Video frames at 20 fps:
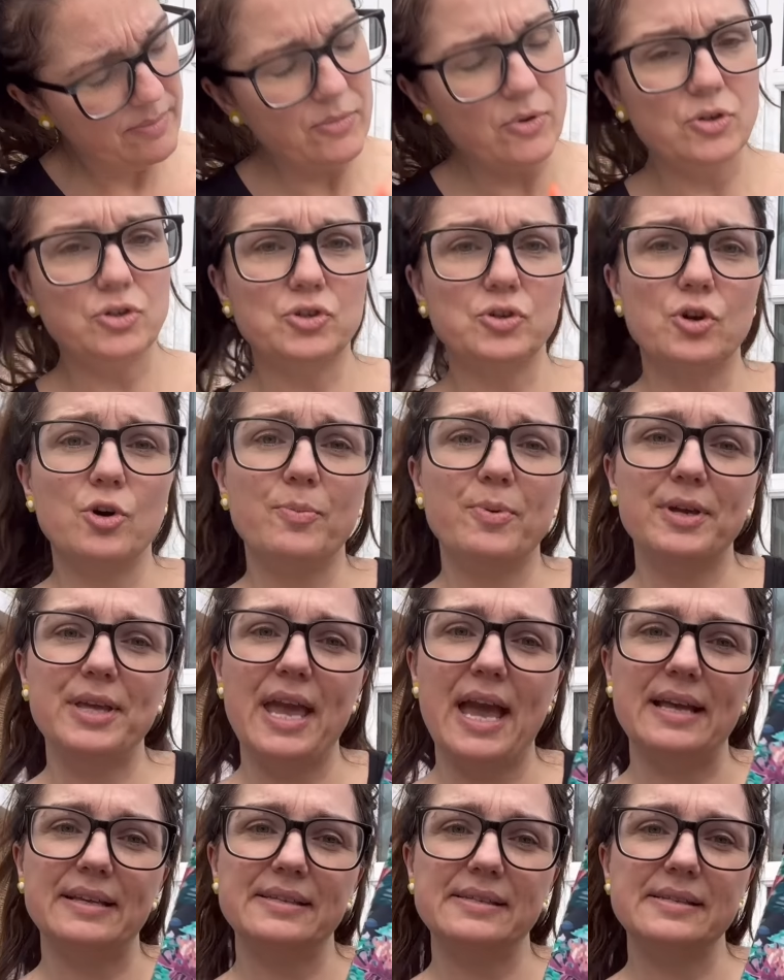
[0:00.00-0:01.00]
not sure, but
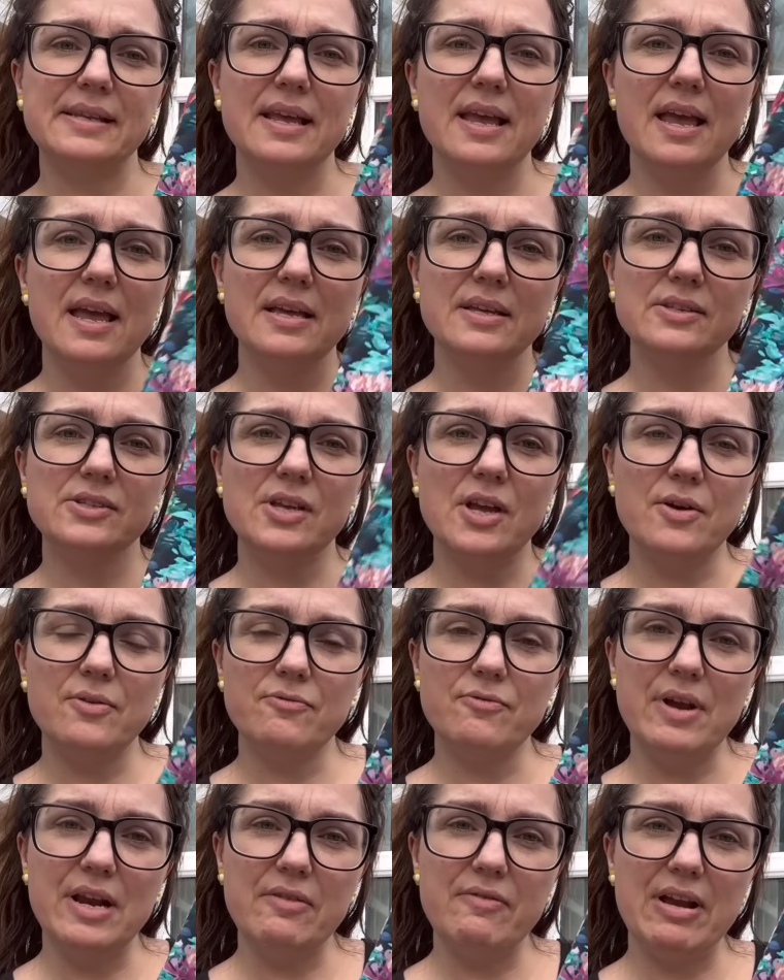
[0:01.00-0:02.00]
yes. So
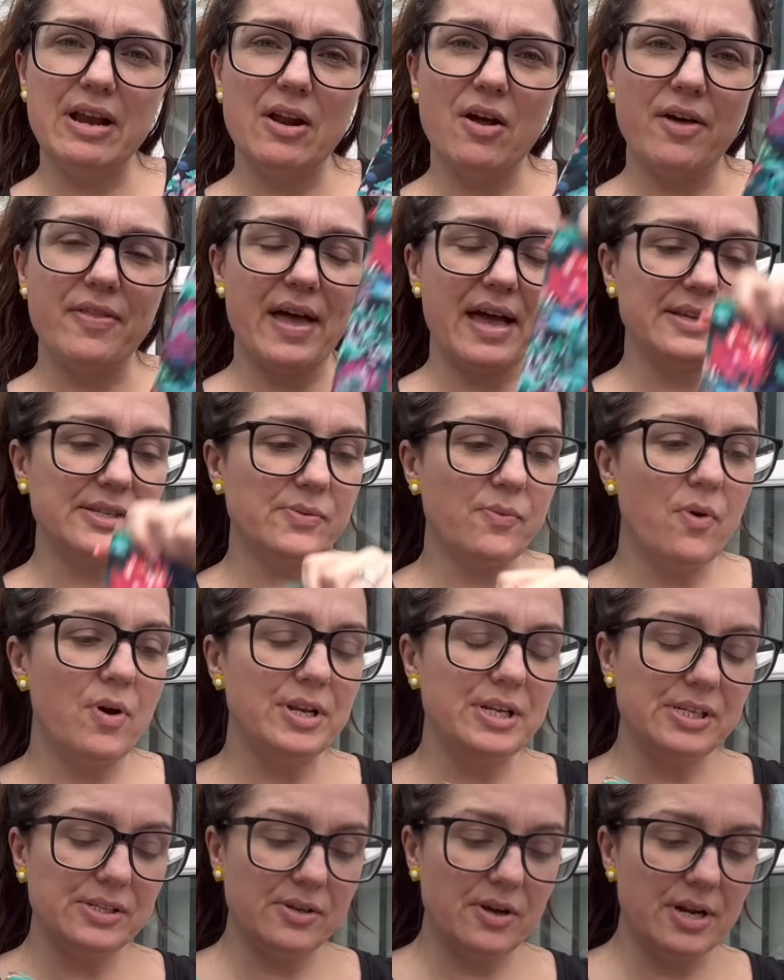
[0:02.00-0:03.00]
really, really like that. So I
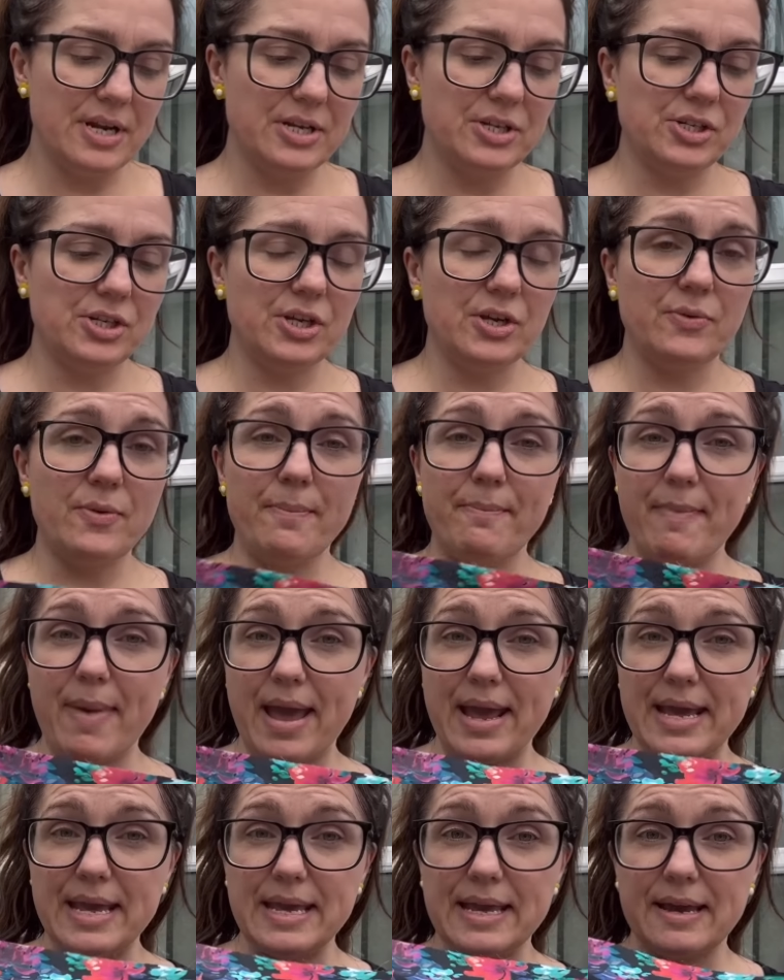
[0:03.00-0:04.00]
decided to
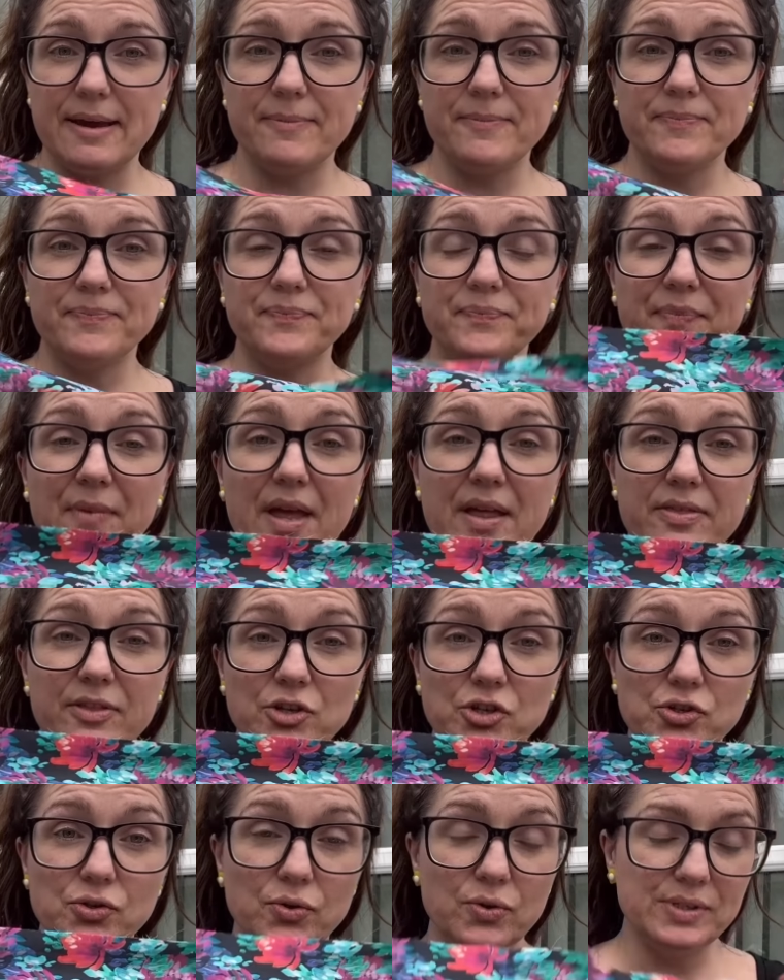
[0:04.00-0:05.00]
make the
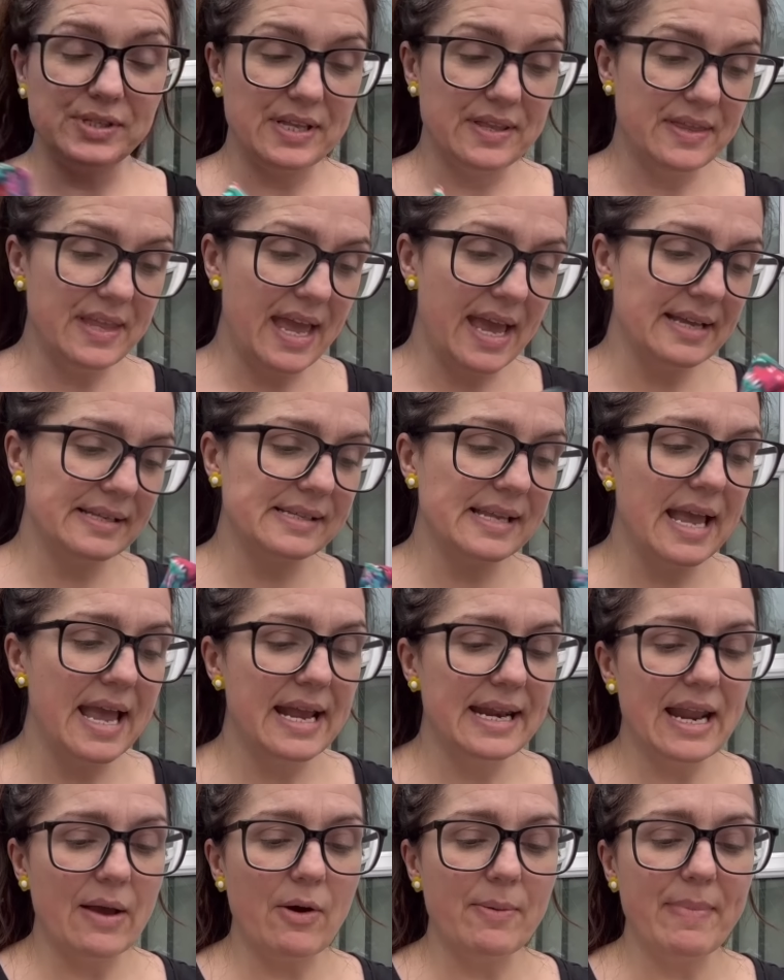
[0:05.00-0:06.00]
shorts in this.
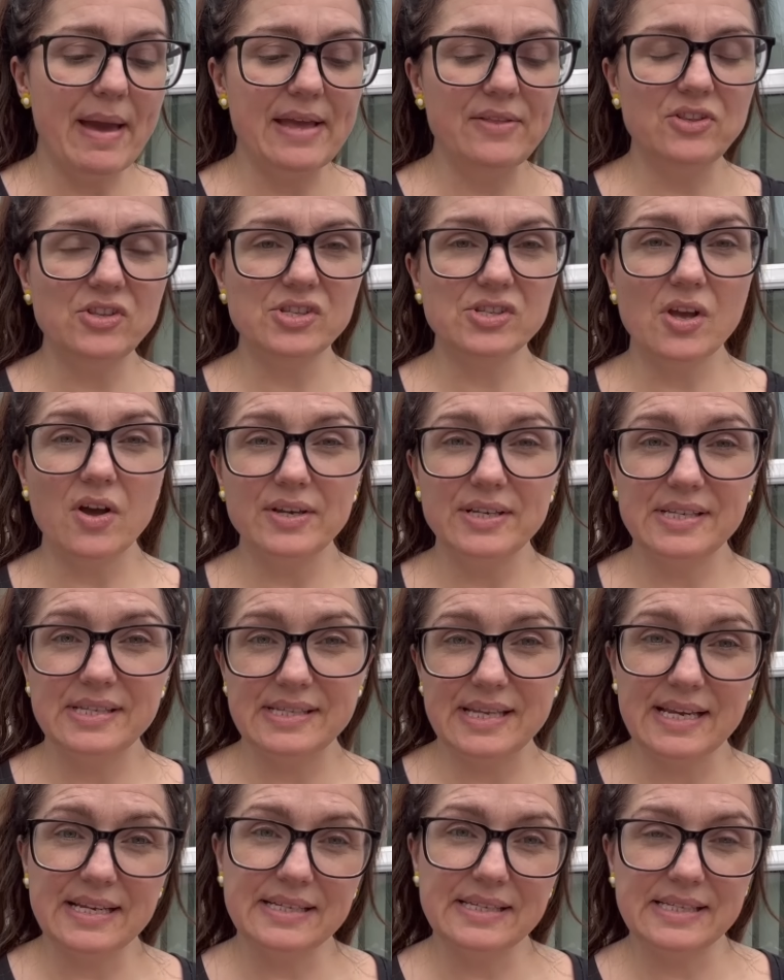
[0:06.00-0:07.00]
Now I made the size
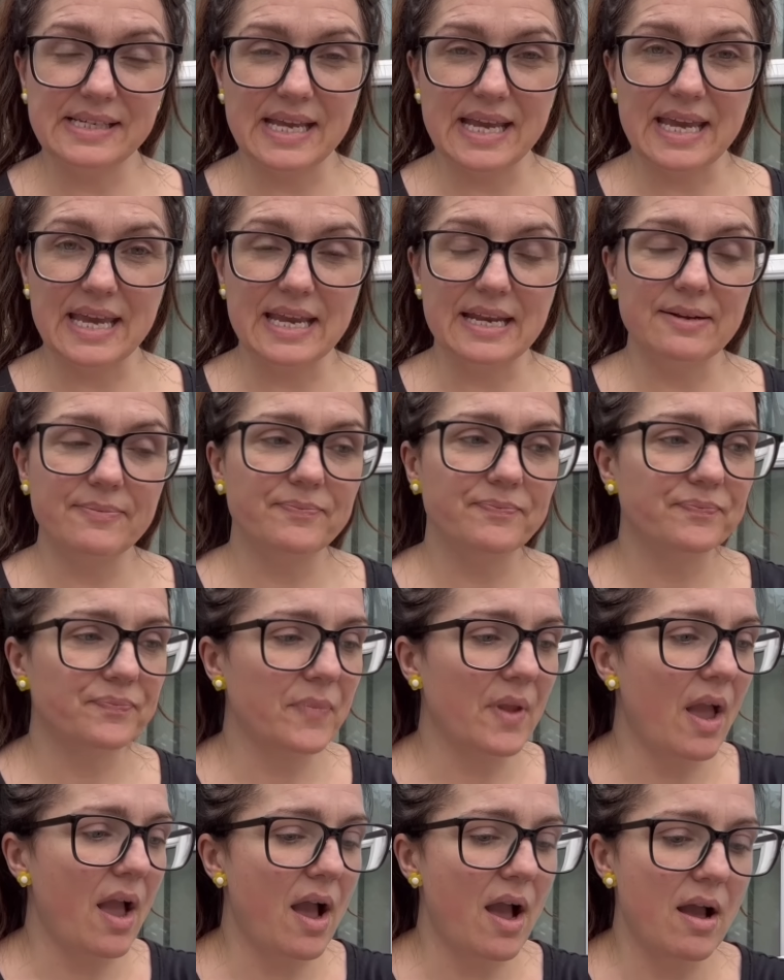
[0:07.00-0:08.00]
16
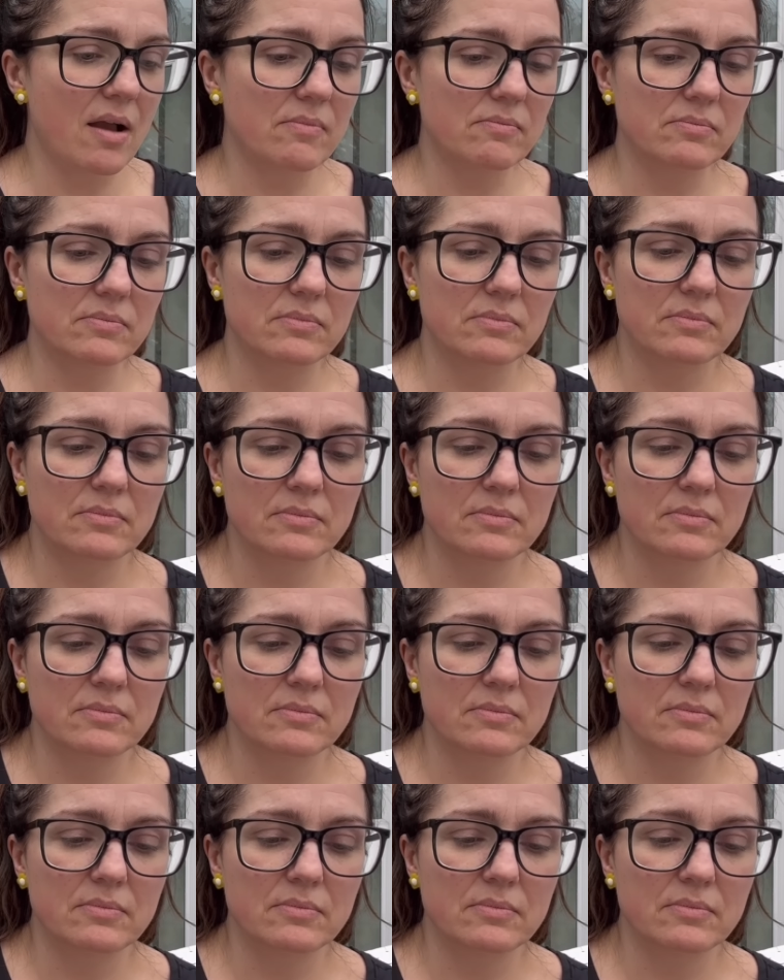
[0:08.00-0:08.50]
um,